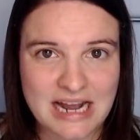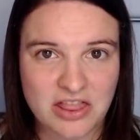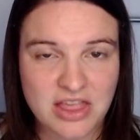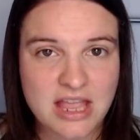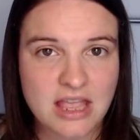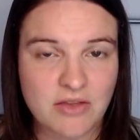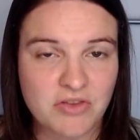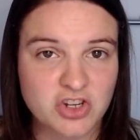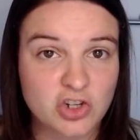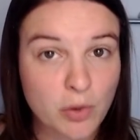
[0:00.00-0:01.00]
I think if
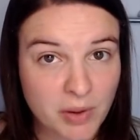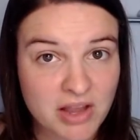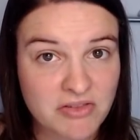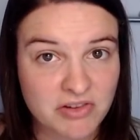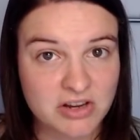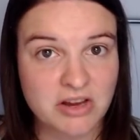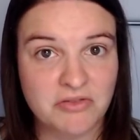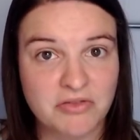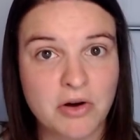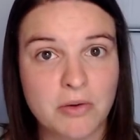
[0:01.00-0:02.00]
you're shopping for a new
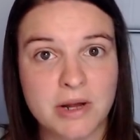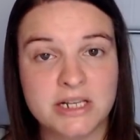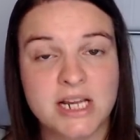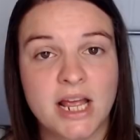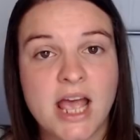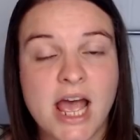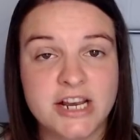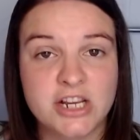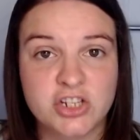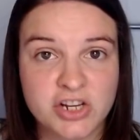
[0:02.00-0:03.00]
forward and
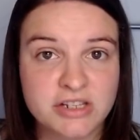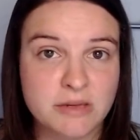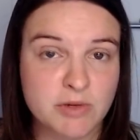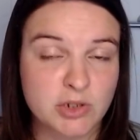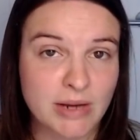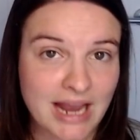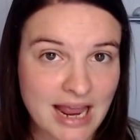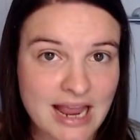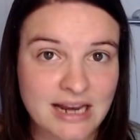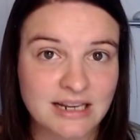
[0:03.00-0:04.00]
you're choosing between
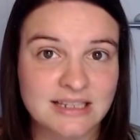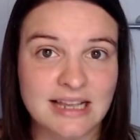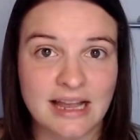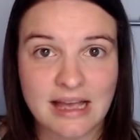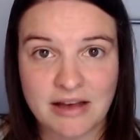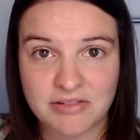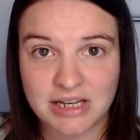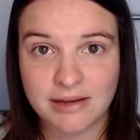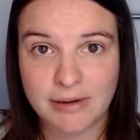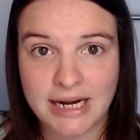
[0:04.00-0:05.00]
Ings and
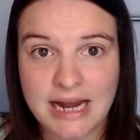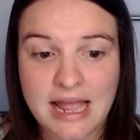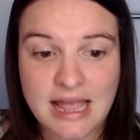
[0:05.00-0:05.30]
Calvert-Lewin,